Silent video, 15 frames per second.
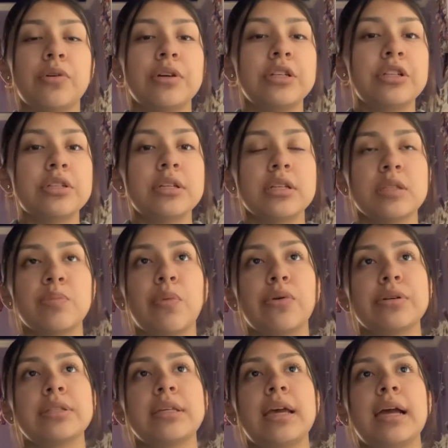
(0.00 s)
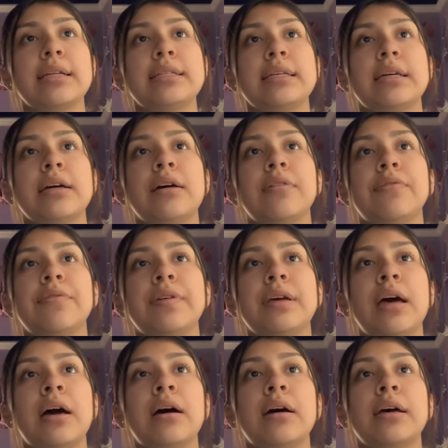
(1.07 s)
It just explores the idea of
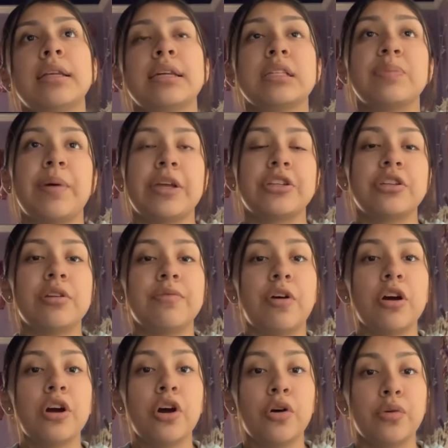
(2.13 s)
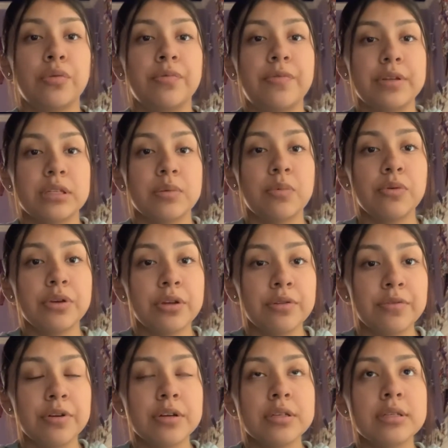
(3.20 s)
an expansion of our own visible
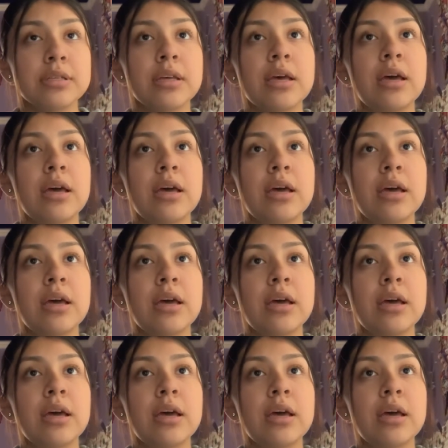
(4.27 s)
universe.